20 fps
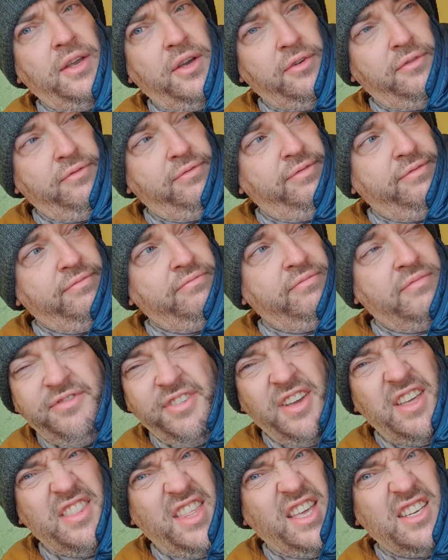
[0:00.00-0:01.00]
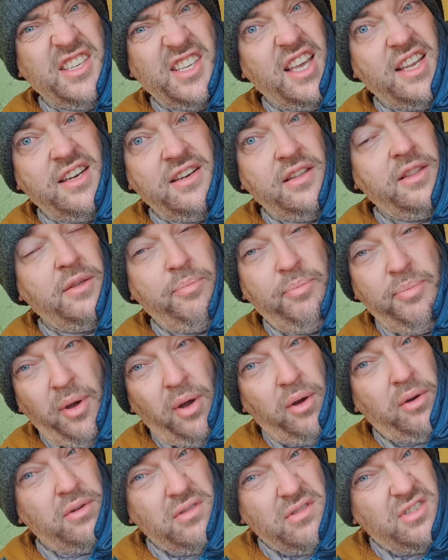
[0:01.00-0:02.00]
you could fit this in, and the
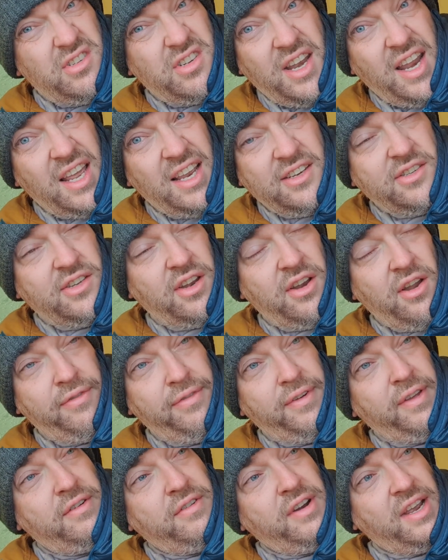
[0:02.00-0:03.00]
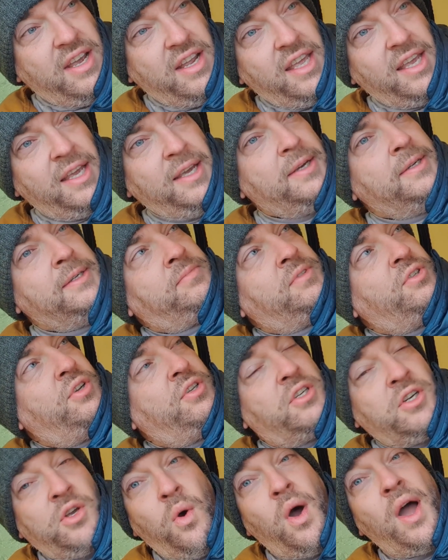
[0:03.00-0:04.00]
poles are next to nothing really. So
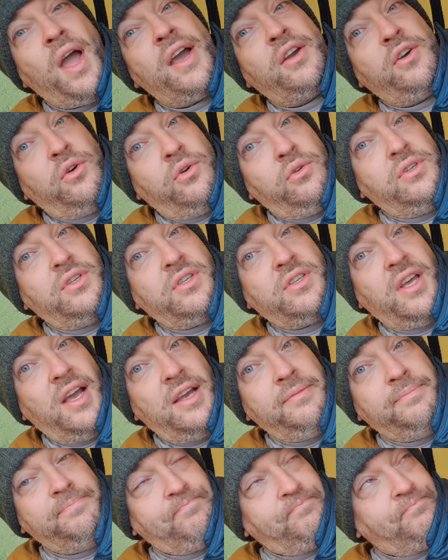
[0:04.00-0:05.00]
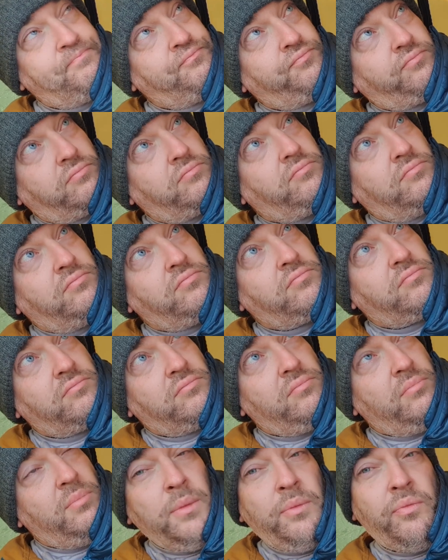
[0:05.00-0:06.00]
it's quite a cool design.
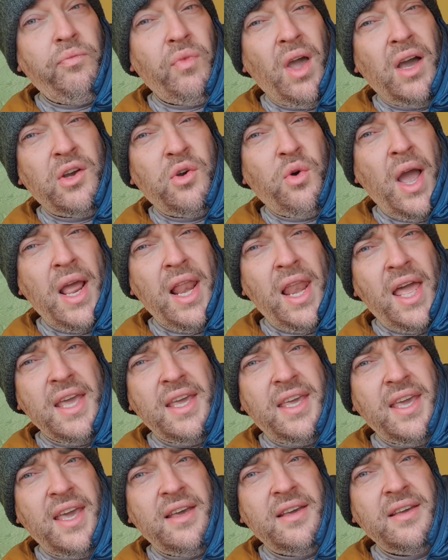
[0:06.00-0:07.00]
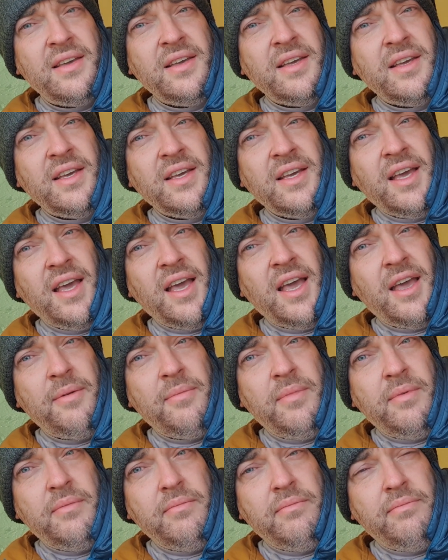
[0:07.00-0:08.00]
I quite like it,
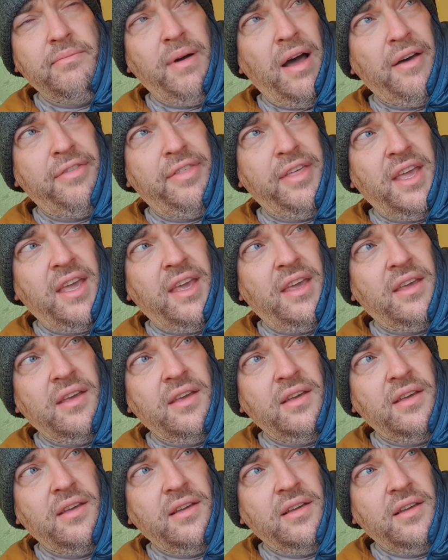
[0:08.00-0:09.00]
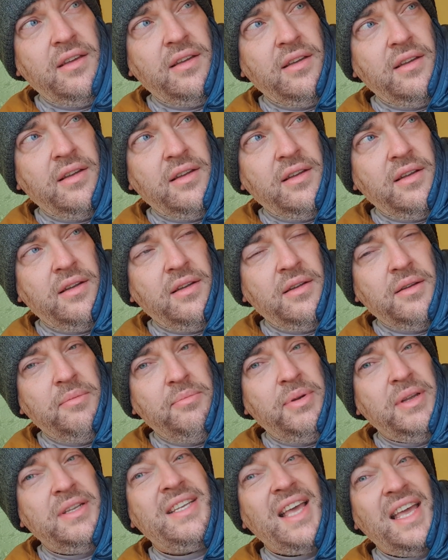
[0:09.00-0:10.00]
but I think
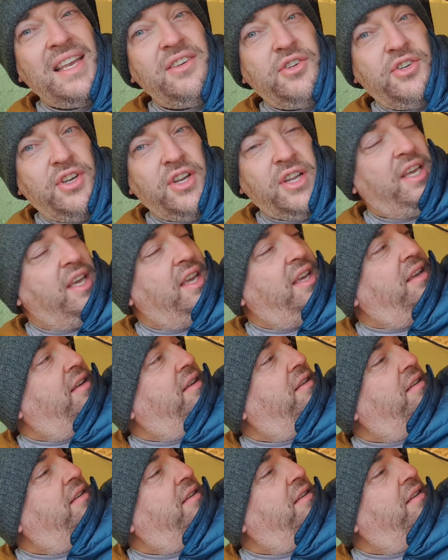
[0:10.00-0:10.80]
potentially